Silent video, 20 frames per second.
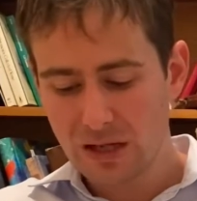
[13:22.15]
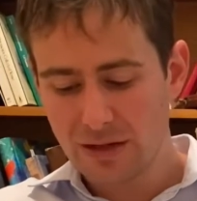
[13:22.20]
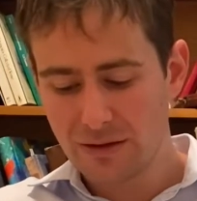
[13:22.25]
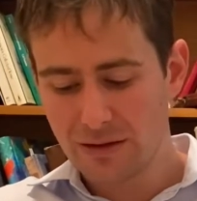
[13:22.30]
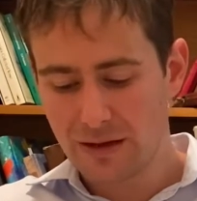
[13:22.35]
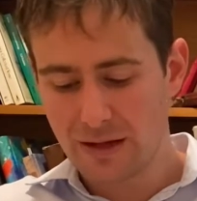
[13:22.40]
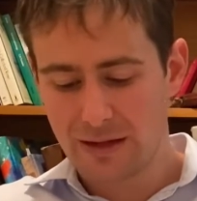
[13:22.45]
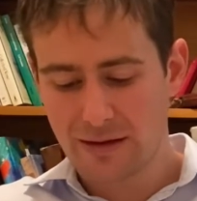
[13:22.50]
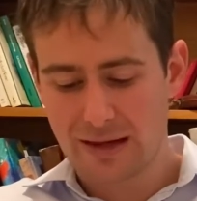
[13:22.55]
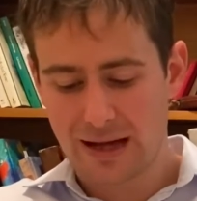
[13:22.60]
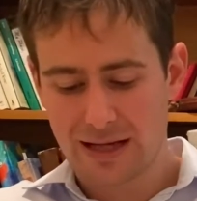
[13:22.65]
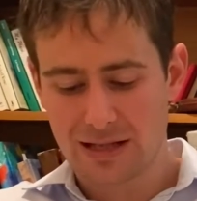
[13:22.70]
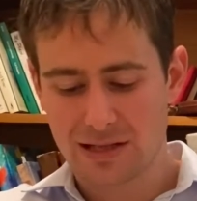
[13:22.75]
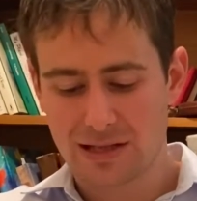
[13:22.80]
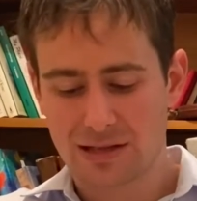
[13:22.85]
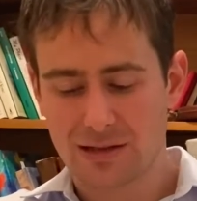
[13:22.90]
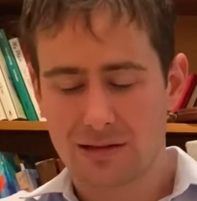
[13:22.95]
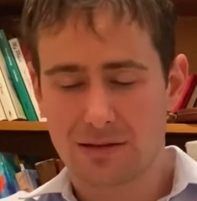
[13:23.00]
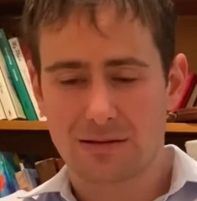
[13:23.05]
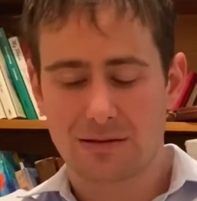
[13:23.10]
then
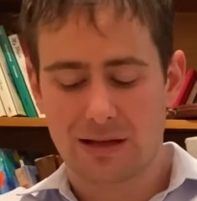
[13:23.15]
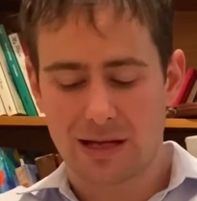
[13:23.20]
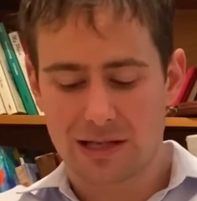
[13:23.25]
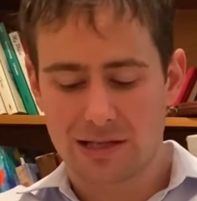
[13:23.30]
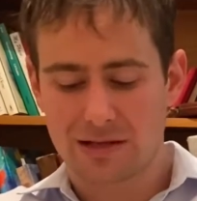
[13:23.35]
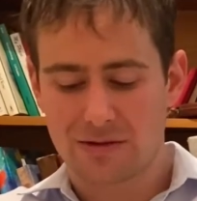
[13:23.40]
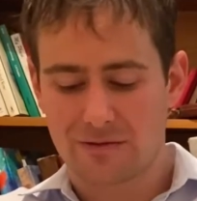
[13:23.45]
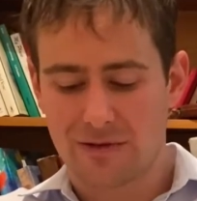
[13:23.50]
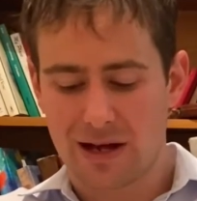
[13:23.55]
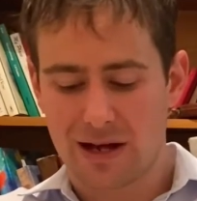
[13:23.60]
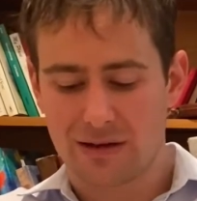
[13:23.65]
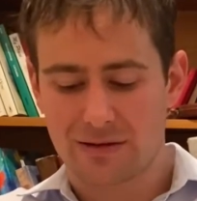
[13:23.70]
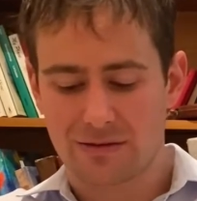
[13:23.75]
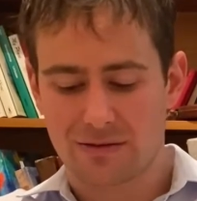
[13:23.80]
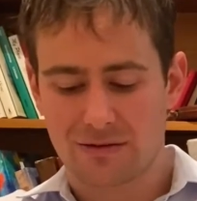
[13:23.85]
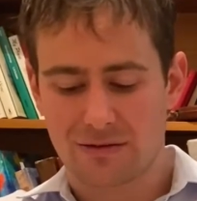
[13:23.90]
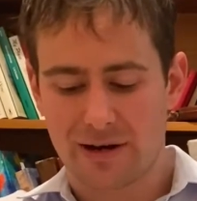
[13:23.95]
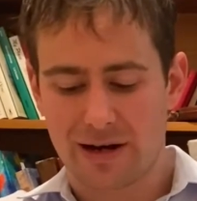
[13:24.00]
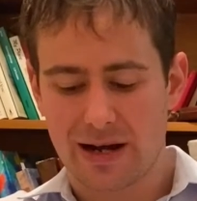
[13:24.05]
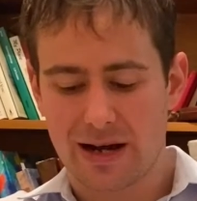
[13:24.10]
that's around
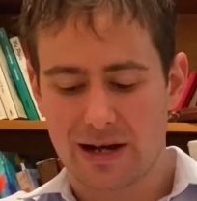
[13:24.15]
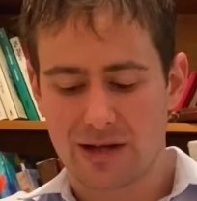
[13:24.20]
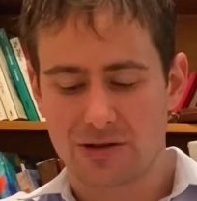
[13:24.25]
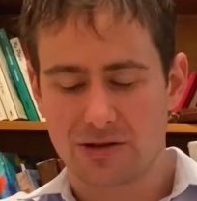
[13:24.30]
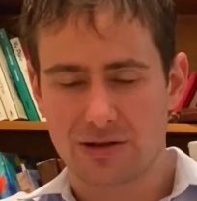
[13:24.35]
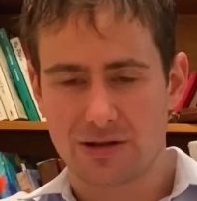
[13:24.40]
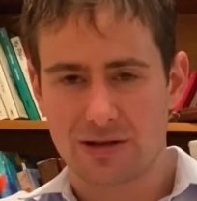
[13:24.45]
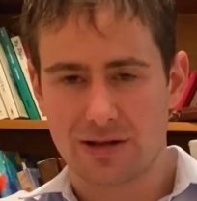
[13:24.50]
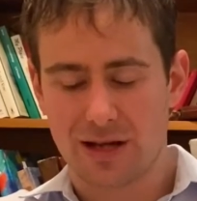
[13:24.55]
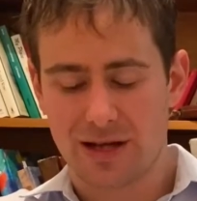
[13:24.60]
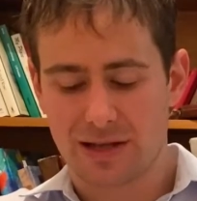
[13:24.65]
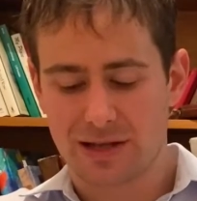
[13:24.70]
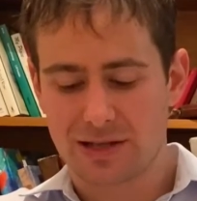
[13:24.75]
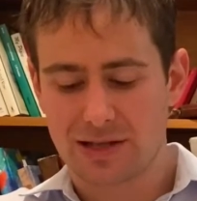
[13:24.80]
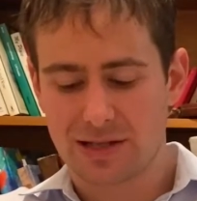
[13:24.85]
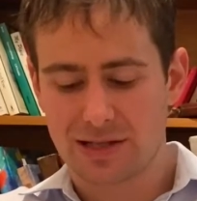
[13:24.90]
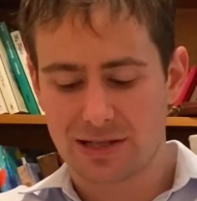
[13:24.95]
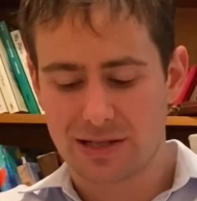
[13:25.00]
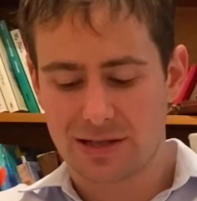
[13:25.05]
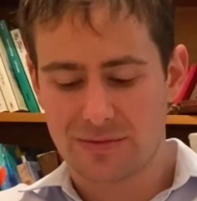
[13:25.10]

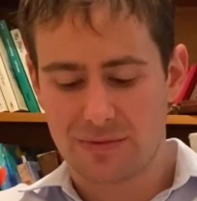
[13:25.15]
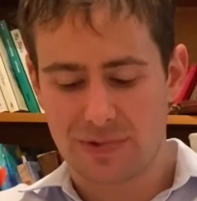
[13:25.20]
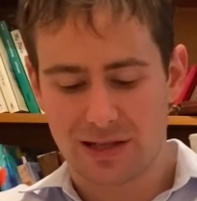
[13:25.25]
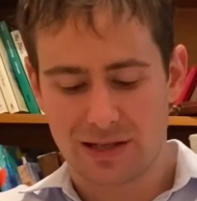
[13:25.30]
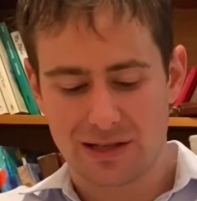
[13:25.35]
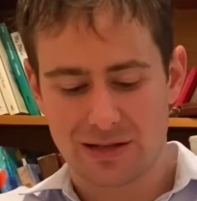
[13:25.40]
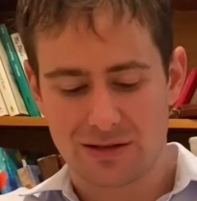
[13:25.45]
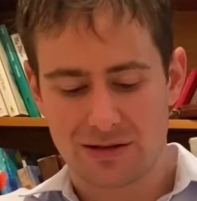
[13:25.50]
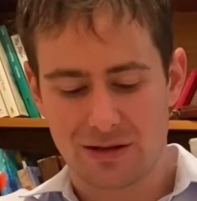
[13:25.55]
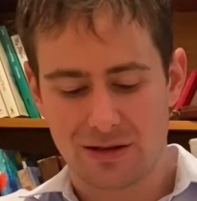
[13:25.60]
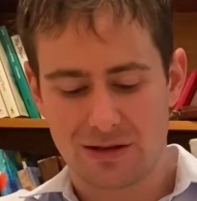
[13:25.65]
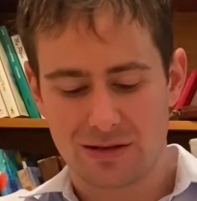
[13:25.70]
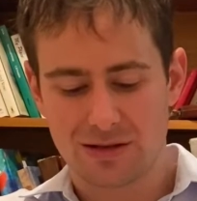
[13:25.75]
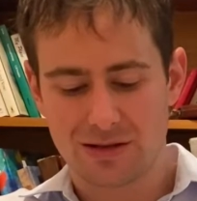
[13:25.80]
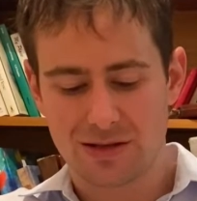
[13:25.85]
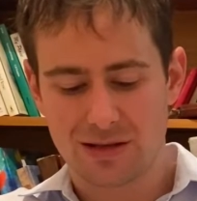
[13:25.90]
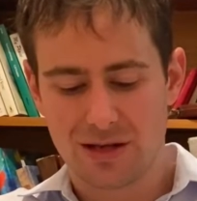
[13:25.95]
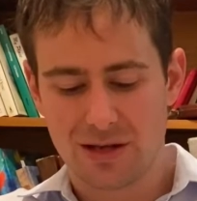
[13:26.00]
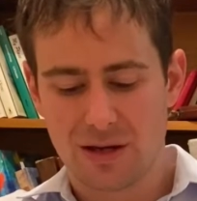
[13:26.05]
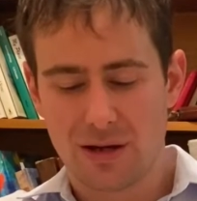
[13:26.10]
$360 million
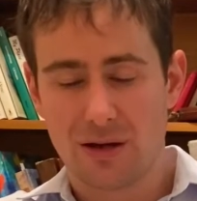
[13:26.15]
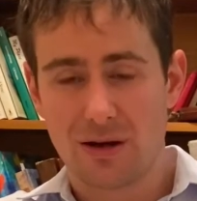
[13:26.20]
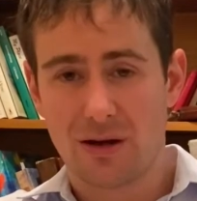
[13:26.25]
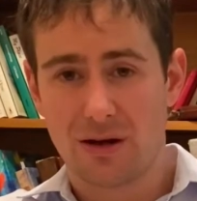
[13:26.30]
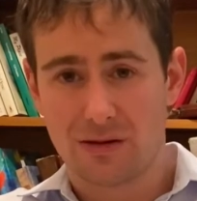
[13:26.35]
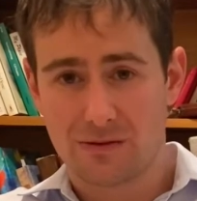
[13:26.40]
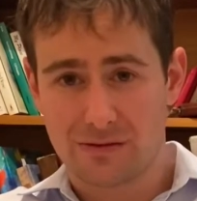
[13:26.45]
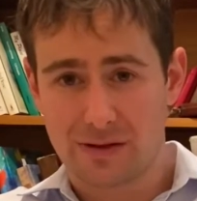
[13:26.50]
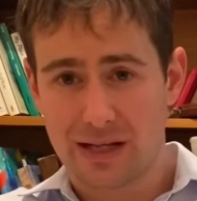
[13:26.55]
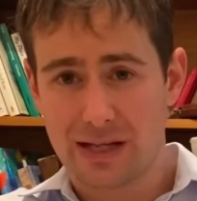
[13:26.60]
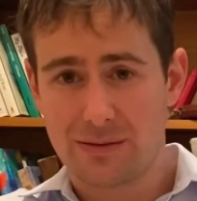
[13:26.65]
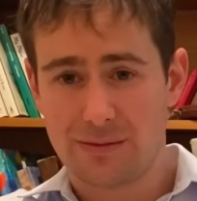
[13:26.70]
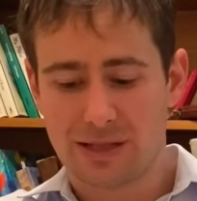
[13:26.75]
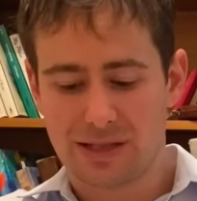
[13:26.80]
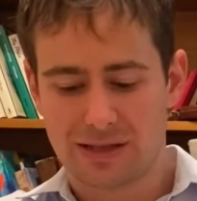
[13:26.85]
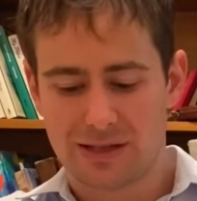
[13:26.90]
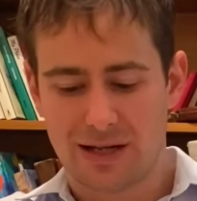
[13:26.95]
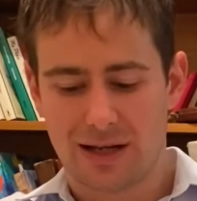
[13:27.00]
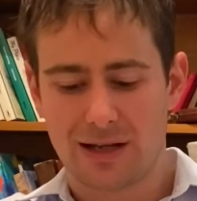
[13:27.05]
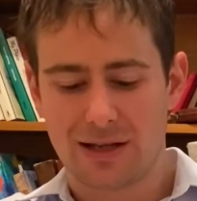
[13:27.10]
of
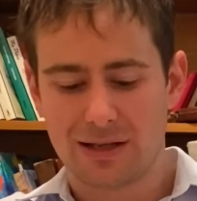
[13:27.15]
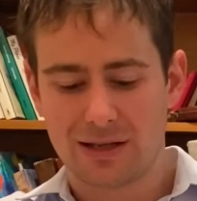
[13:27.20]
EBITDA